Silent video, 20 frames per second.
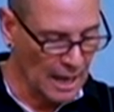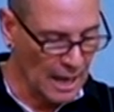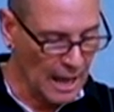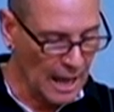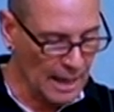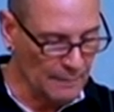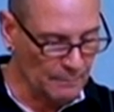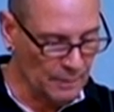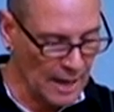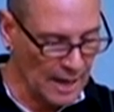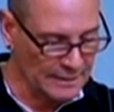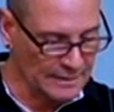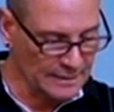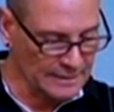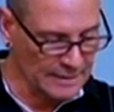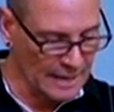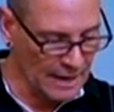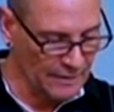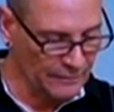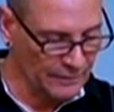I practice
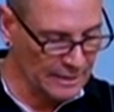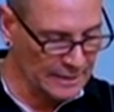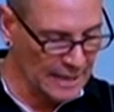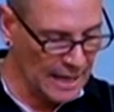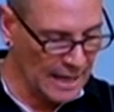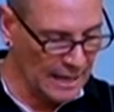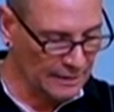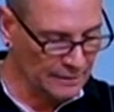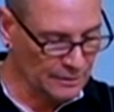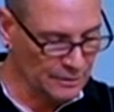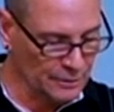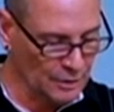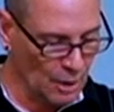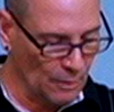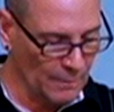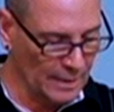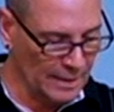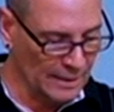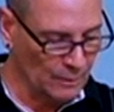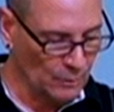every day in so
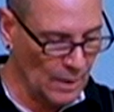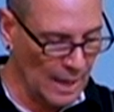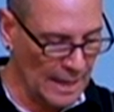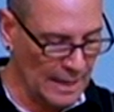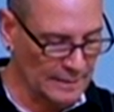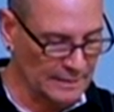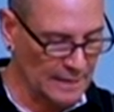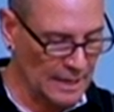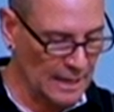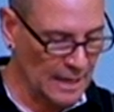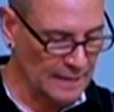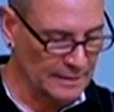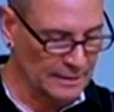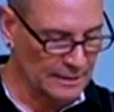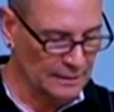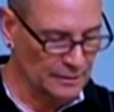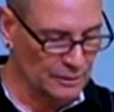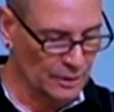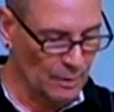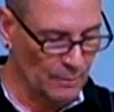many ways, and I see
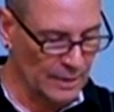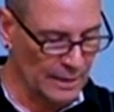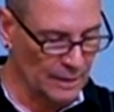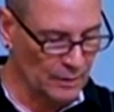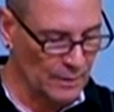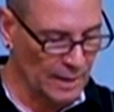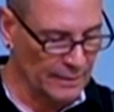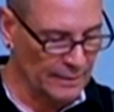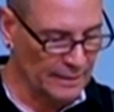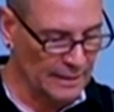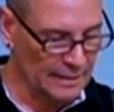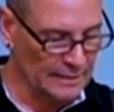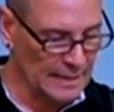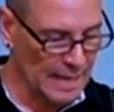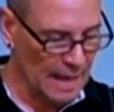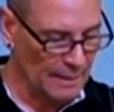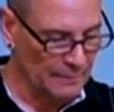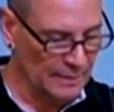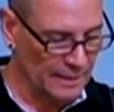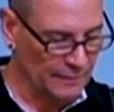so many great things
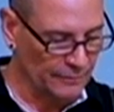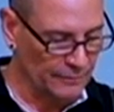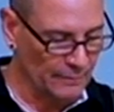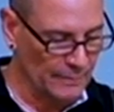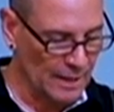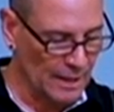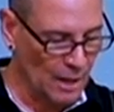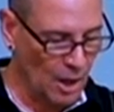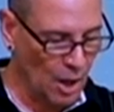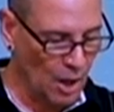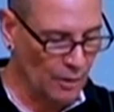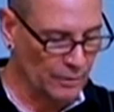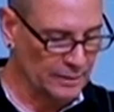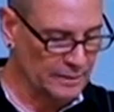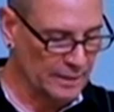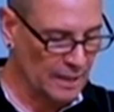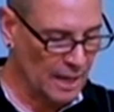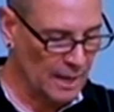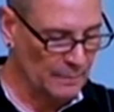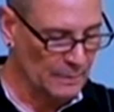happening for me all the
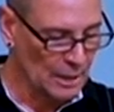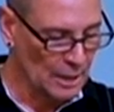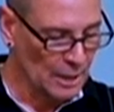time.